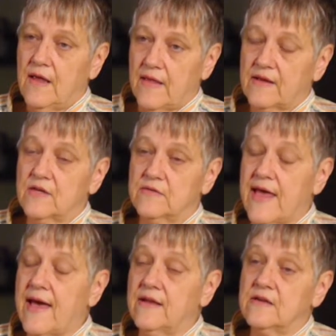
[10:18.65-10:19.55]
And
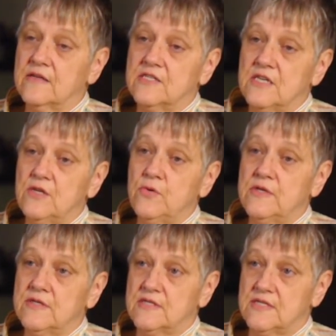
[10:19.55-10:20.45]
that and continuing
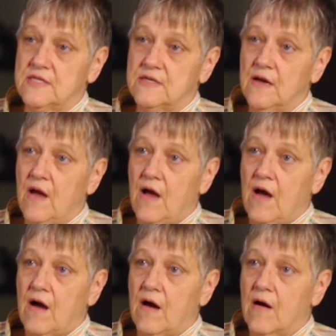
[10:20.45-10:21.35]
to see
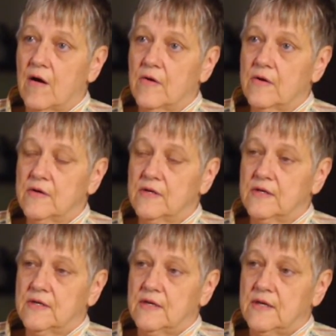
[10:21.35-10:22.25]
our
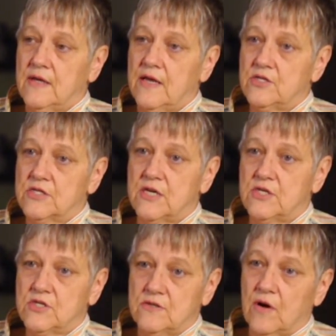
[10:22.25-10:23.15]

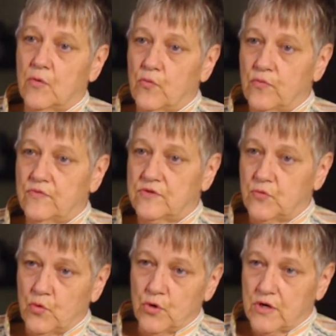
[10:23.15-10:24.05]
education, our to
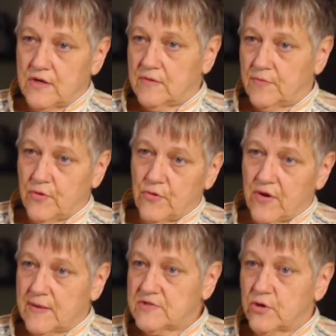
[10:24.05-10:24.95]
work
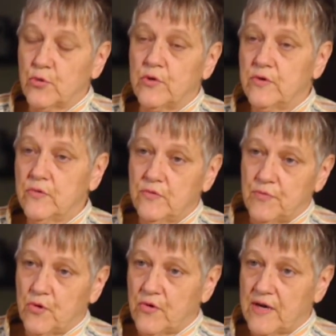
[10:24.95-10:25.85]
programs, our career
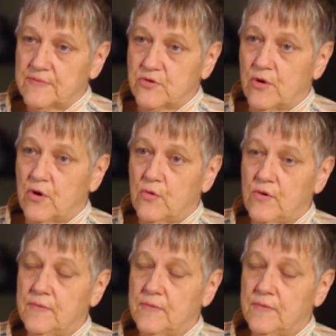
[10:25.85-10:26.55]
programs grow.